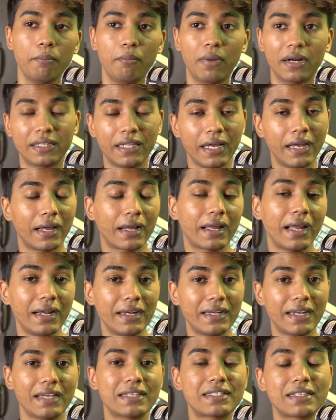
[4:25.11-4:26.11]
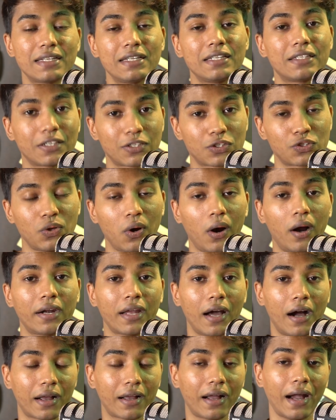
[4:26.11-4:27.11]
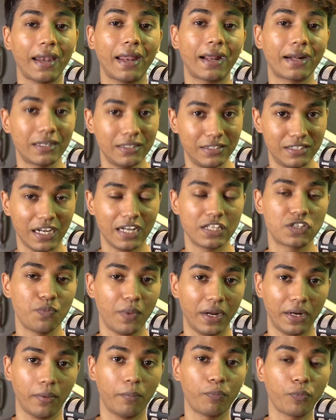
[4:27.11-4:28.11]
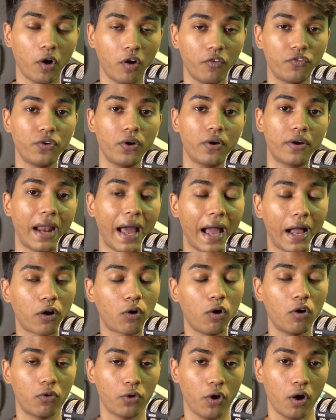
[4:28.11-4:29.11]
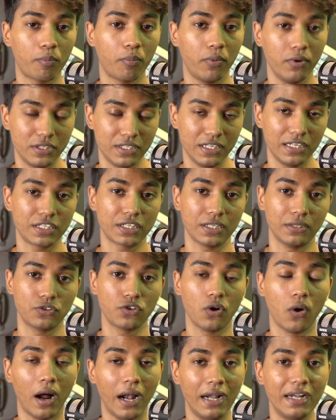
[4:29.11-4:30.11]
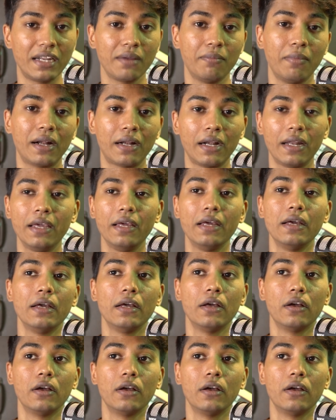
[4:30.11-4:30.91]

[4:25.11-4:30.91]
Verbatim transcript: but then again test series is not a correct judgment of your rank or your position so ultimately